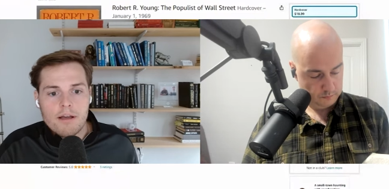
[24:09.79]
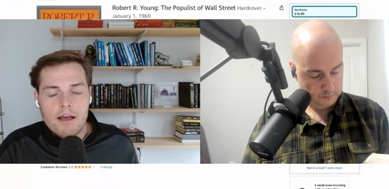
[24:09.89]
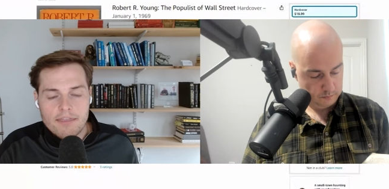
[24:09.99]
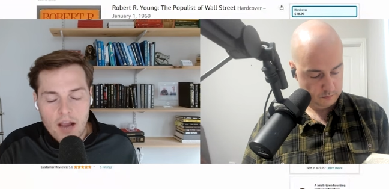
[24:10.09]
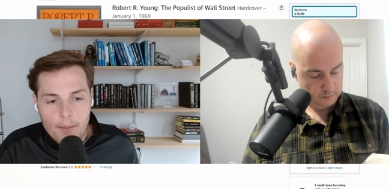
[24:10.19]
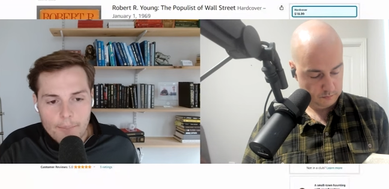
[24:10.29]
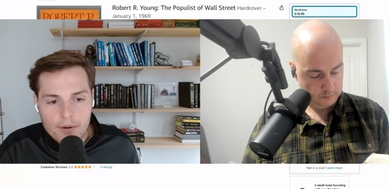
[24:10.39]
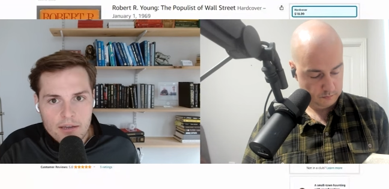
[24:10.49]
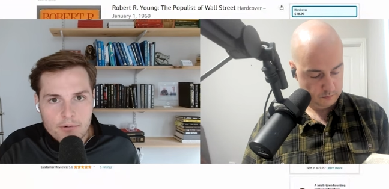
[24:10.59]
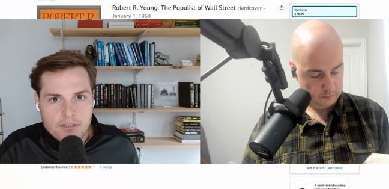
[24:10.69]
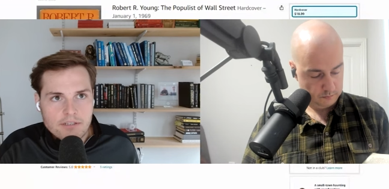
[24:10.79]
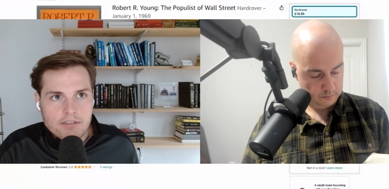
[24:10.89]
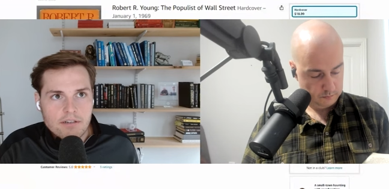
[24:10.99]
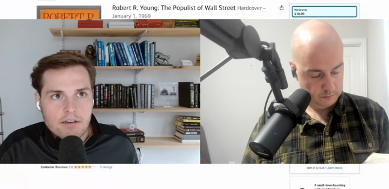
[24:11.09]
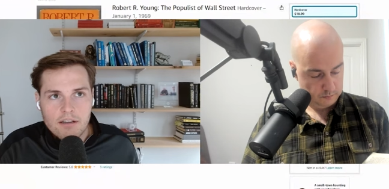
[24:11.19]
Speaker 1: at the company,
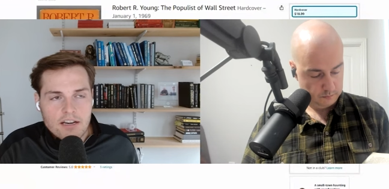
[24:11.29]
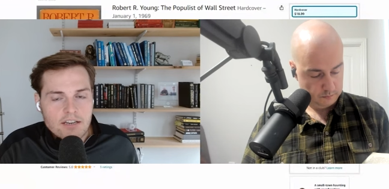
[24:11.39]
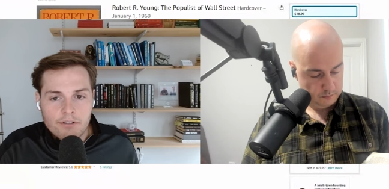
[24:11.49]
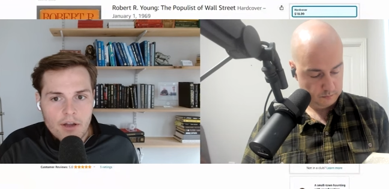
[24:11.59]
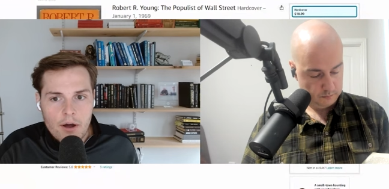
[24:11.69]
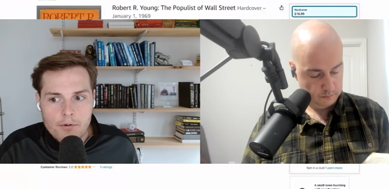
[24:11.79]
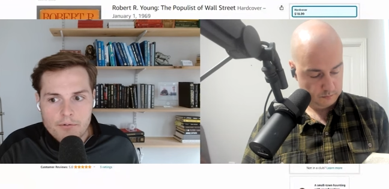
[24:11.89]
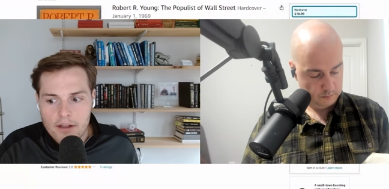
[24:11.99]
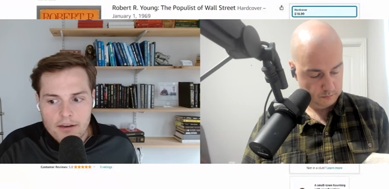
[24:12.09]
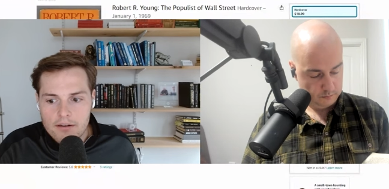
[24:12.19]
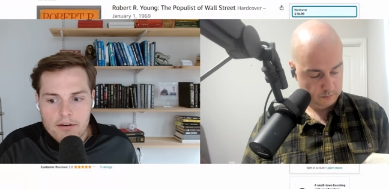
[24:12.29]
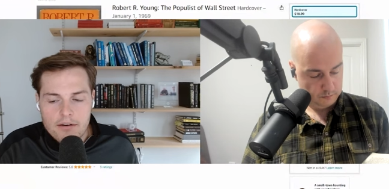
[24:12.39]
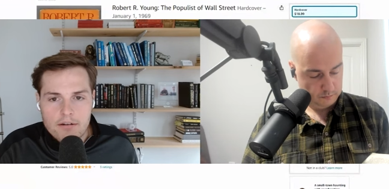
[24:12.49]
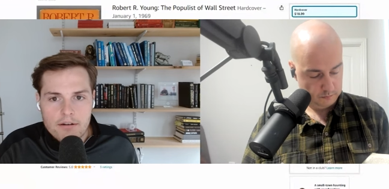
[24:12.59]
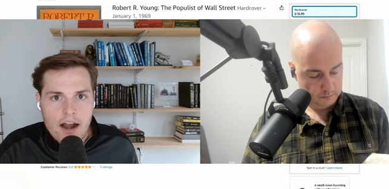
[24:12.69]
which collectively owned like
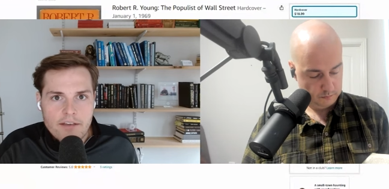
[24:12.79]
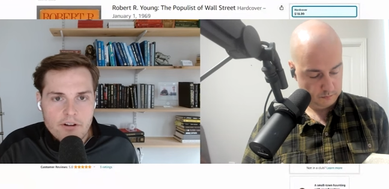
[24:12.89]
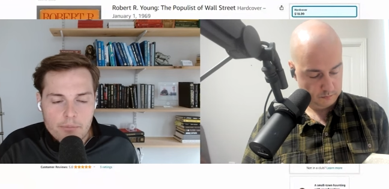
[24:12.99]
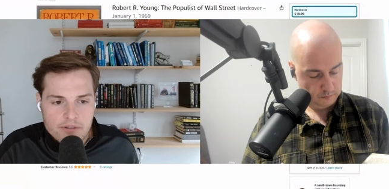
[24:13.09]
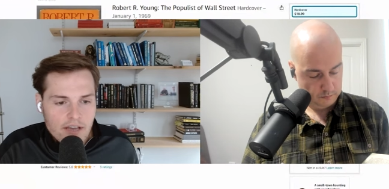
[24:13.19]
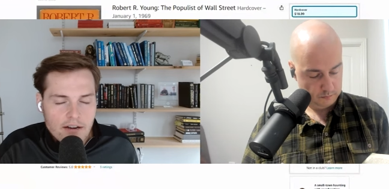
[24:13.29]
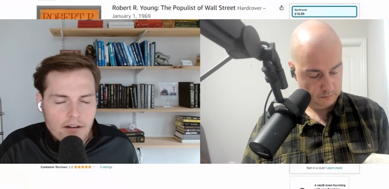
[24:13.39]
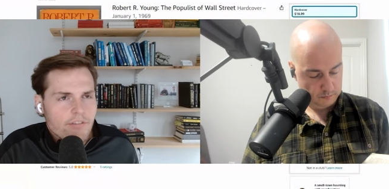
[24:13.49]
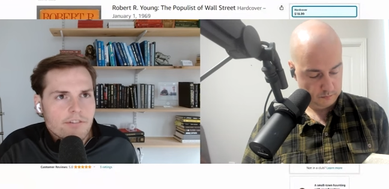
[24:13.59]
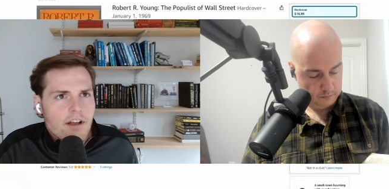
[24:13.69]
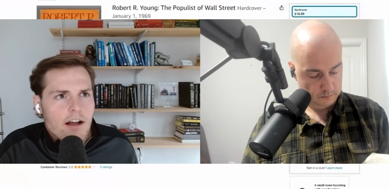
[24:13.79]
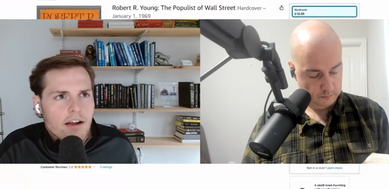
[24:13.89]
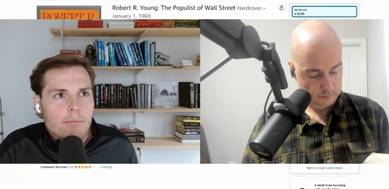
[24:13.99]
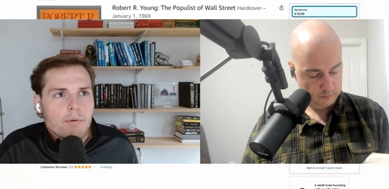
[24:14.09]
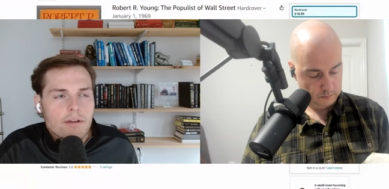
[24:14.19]
not even a percent of the
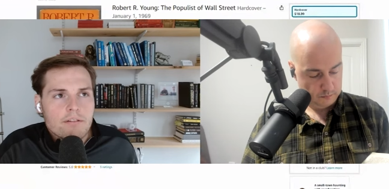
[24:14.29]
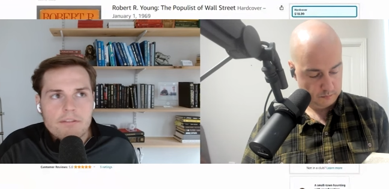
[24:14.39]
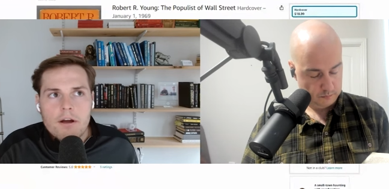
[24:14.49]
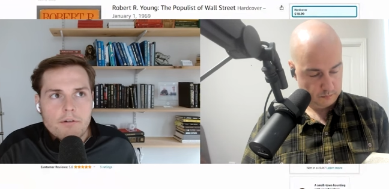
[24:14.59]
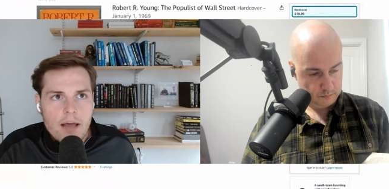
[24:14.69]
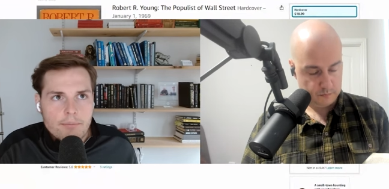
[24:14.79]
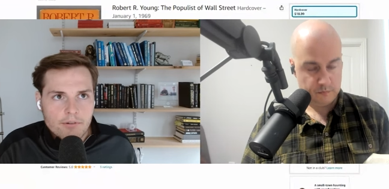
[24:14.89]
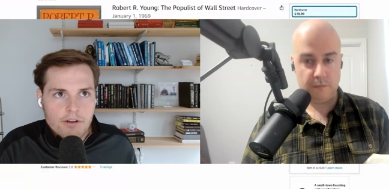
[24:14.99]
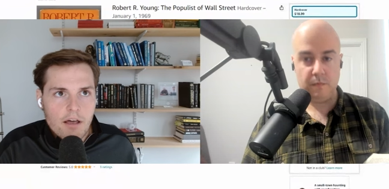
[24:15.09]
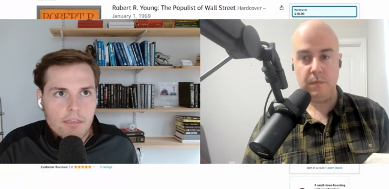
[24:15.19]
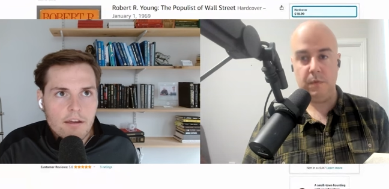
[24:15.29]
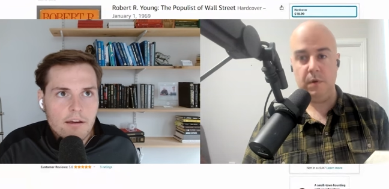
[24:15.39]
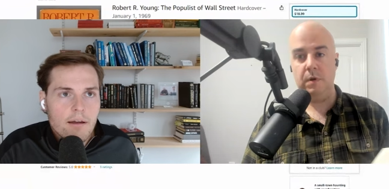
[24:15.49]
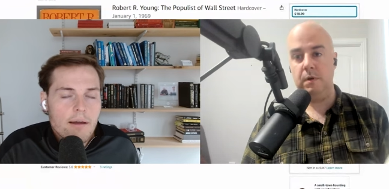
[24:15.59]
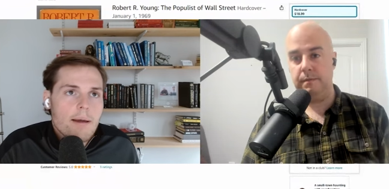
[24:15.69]
stock, I believe. They owned absolutely
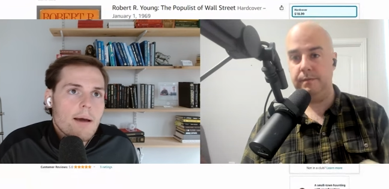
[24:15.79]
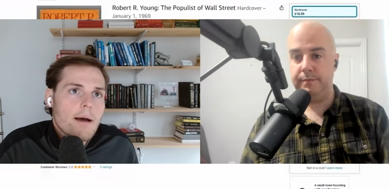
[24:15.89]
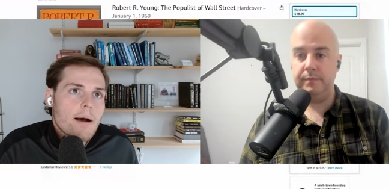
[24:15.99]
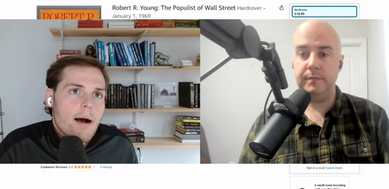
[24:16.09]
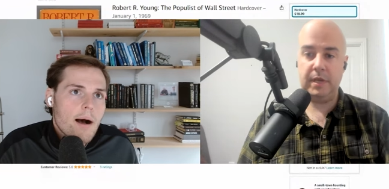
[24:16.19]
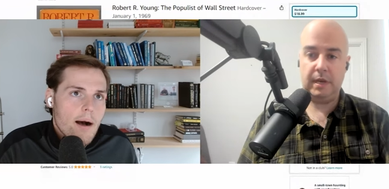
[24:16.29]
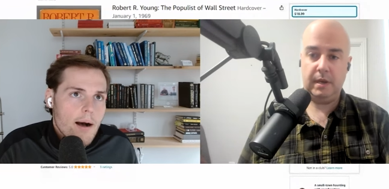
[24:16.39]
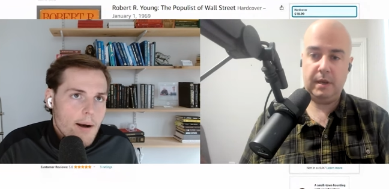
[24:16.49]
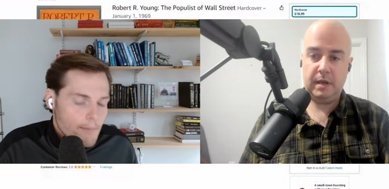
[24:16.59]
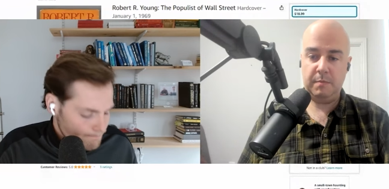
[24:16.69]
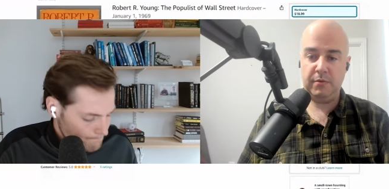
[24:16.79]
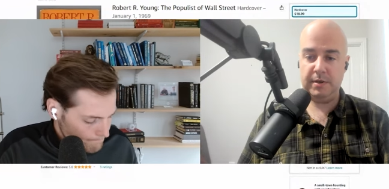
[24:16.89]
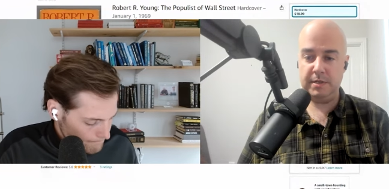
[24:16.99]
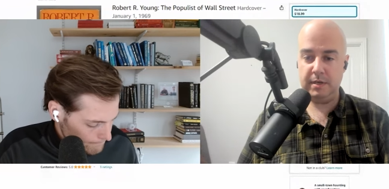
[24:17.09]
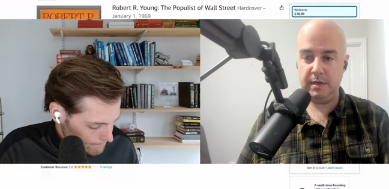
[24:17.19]
Speaker 2: nothing. Yeah, um, he
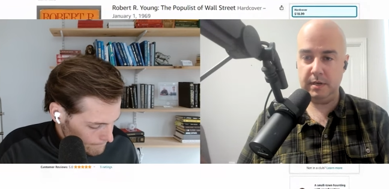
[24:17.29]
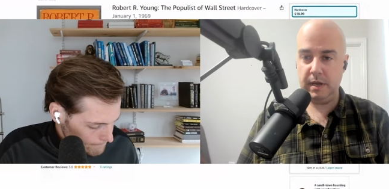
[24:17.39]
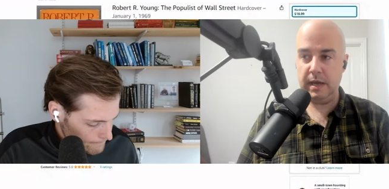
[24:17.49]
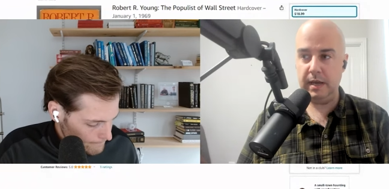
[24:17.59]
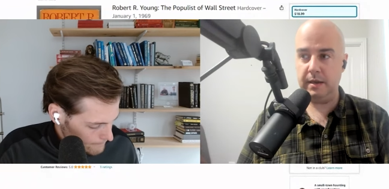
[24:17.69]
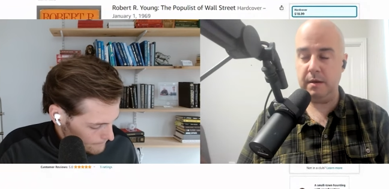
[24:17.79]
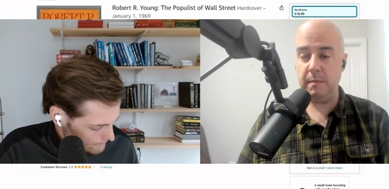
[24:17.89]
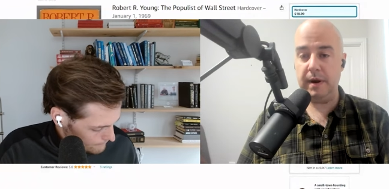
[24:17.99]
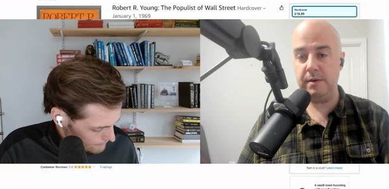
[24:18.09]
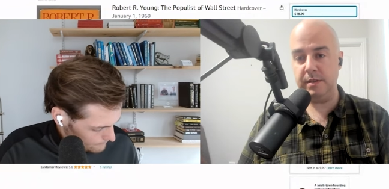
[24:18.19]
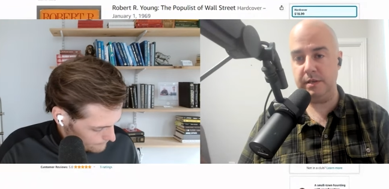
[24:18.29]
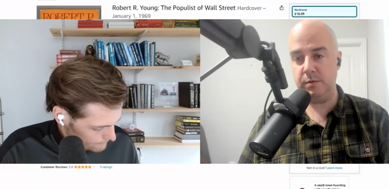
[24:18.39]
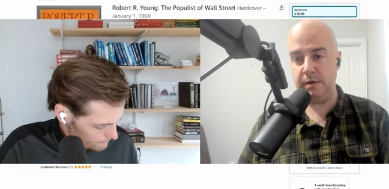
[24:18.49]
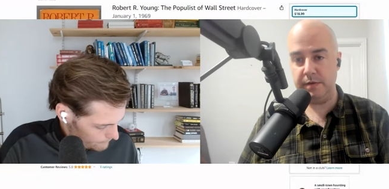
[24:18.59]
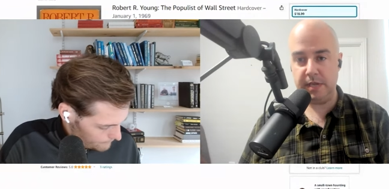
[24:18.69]
printed a comparison
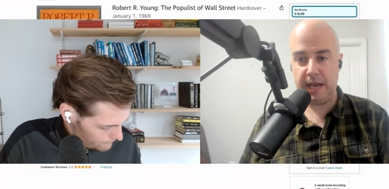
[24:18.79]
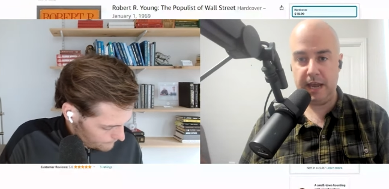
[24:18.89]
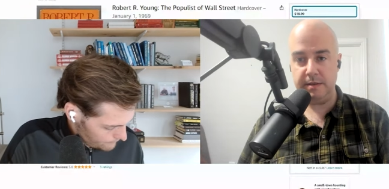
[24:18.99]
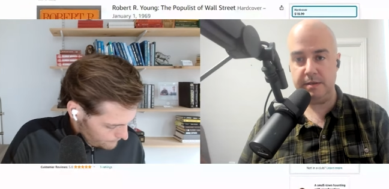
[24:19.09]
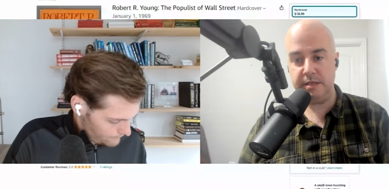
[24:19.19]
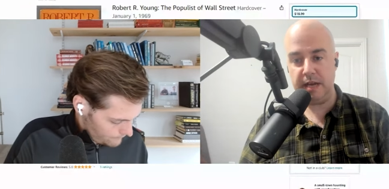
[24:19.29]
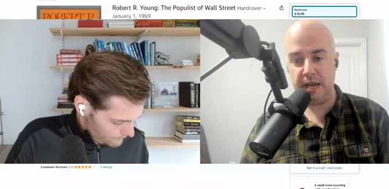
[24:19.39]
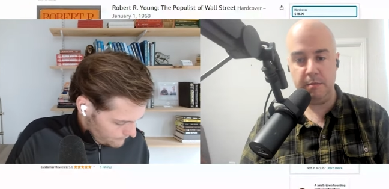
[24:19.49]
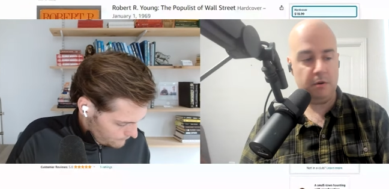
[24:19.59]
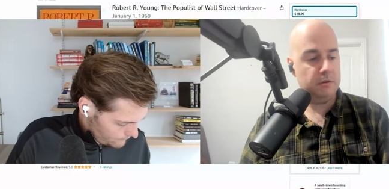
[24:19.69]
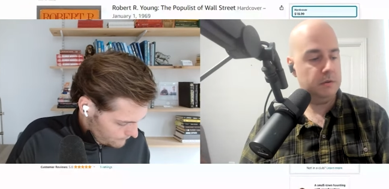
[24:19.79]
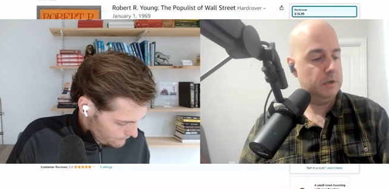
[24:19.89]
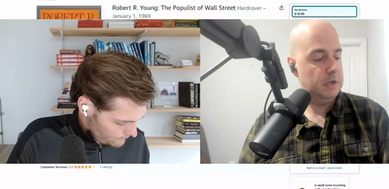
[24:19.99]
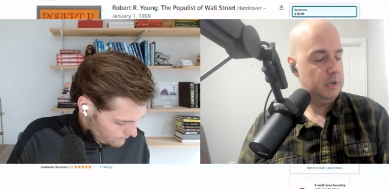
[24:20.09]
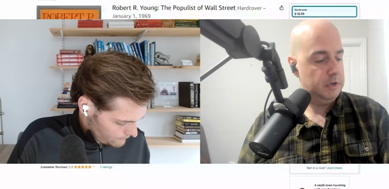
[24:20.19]
as one of his ads, a table
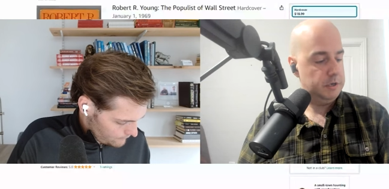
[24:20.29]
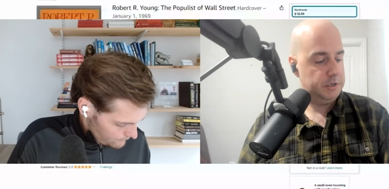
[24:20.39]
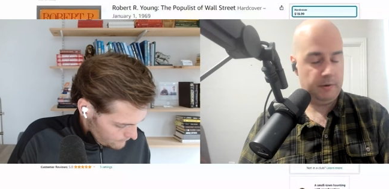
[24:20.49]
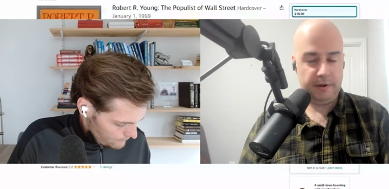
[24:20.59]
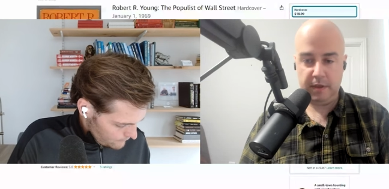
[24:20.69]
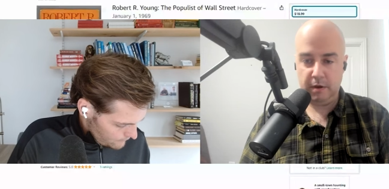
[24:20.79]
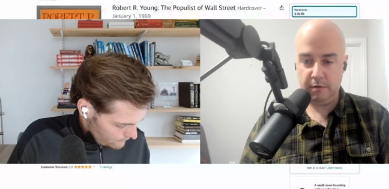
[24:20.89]
showing the